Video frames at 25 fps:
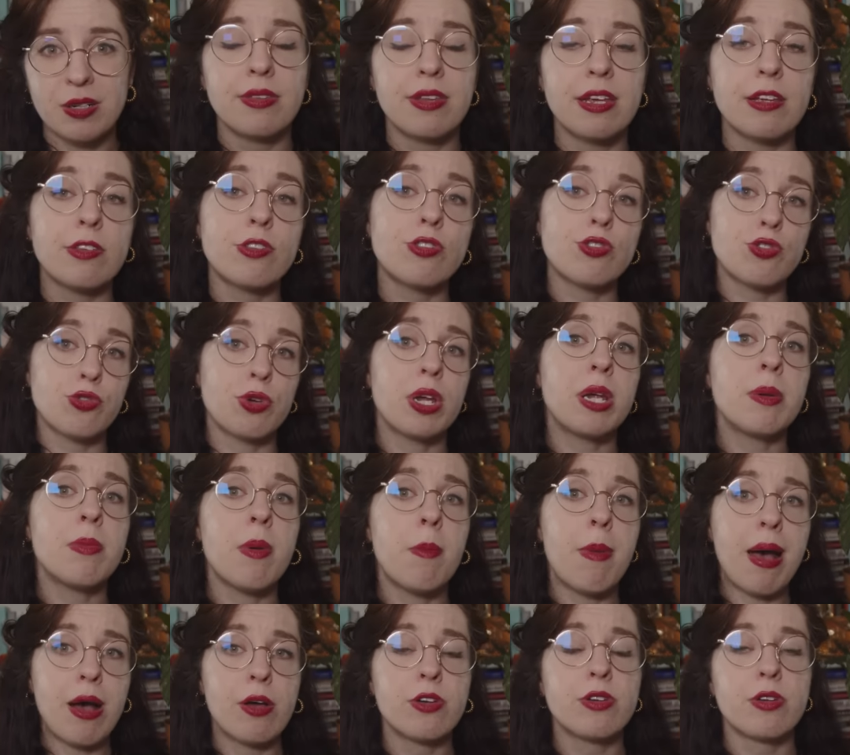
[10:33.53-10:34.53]
The extreme
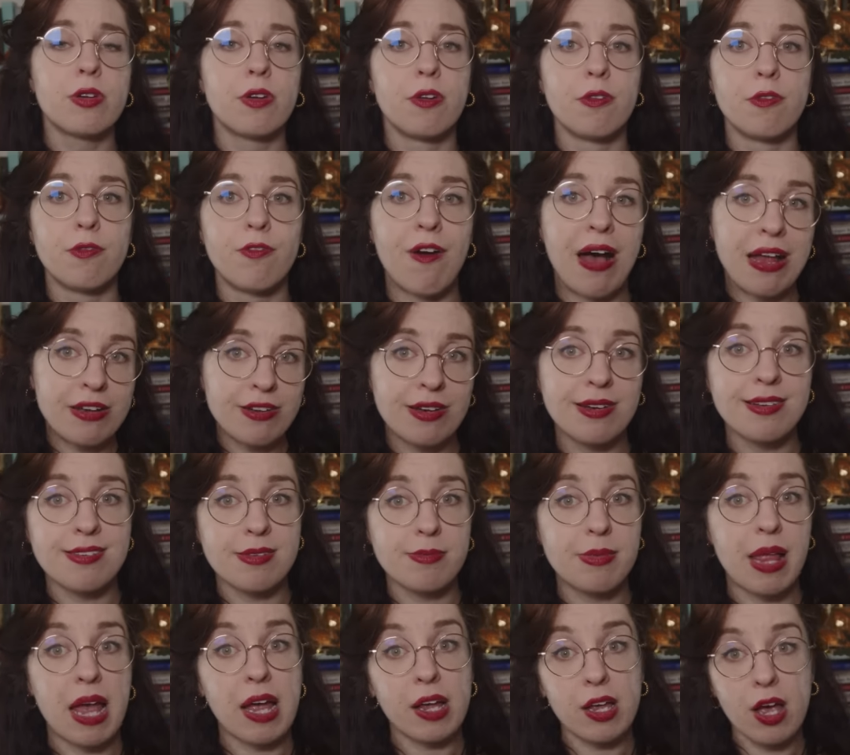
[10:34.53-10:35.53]
amount of
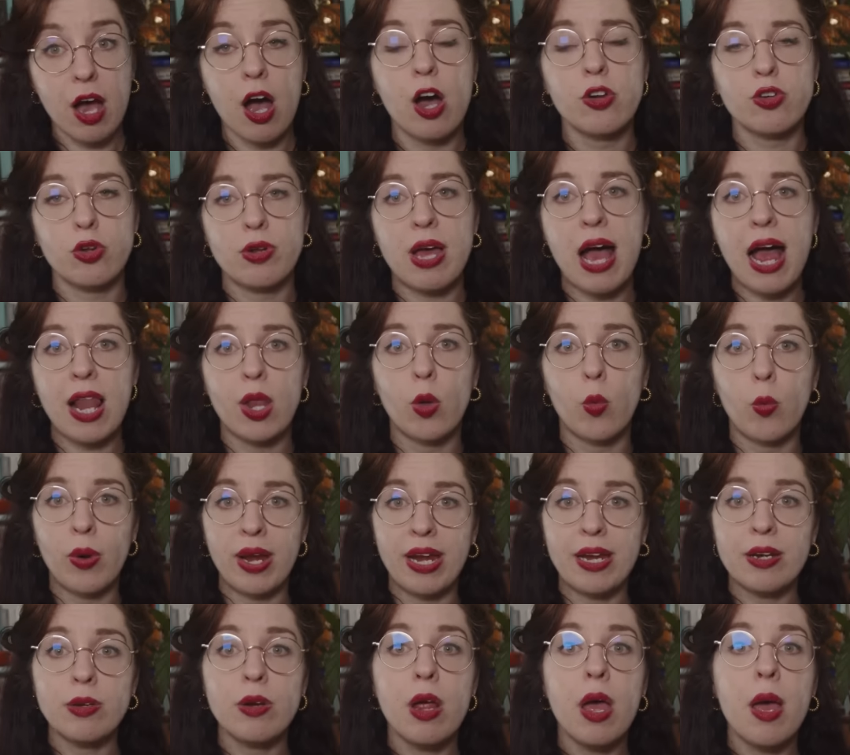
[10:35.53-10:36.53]
vandalism that occurred on
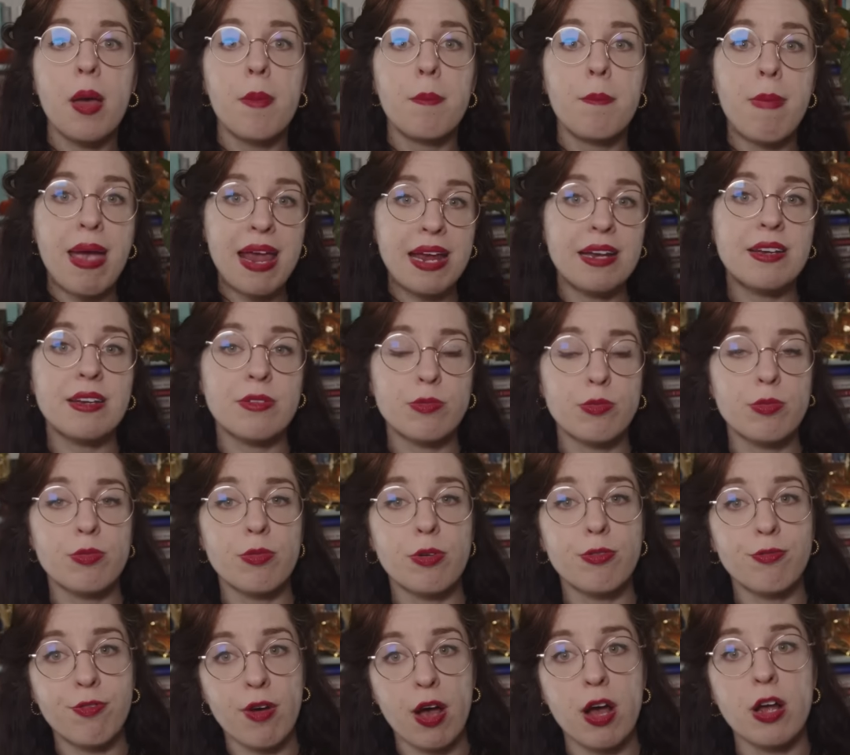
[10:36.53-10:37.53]
Halloween made it
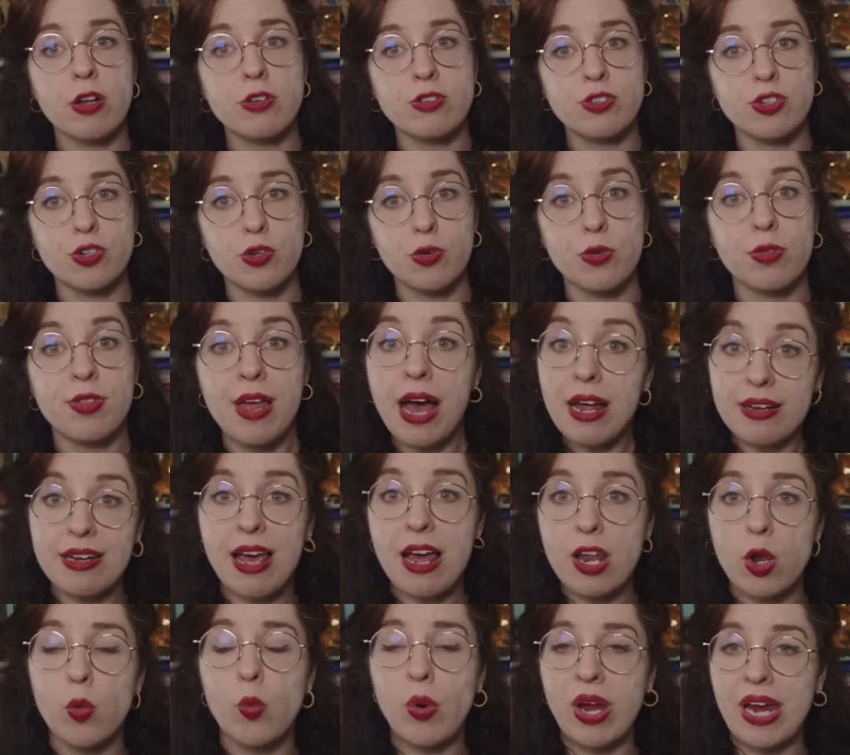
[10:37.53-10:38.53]
refer to that
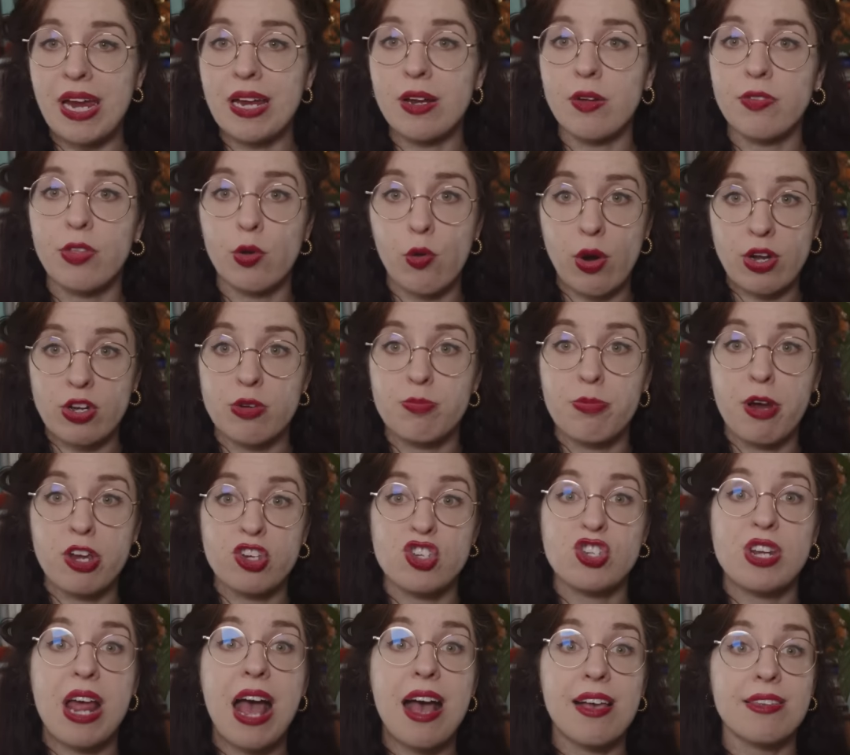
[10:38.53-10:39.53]
Halloween of the Great
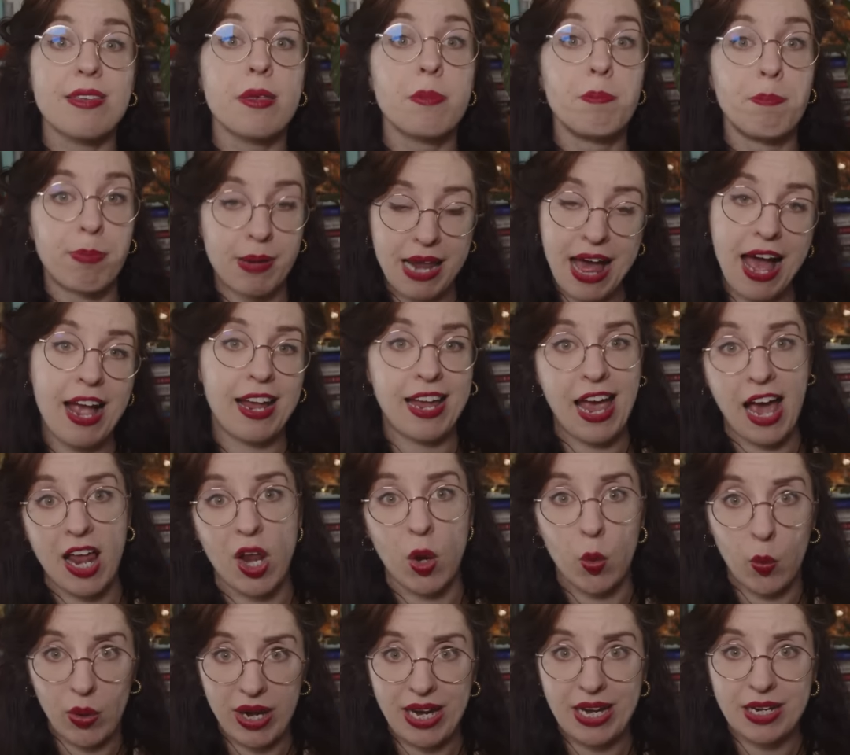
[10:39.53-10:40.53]
Depression as Black
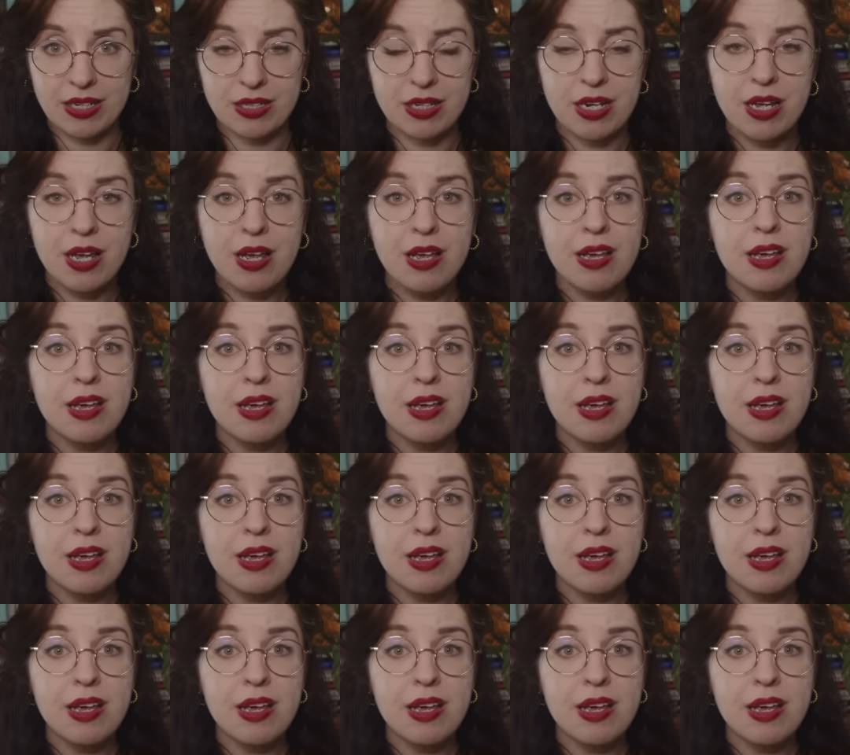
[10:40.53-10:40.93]
Halloween,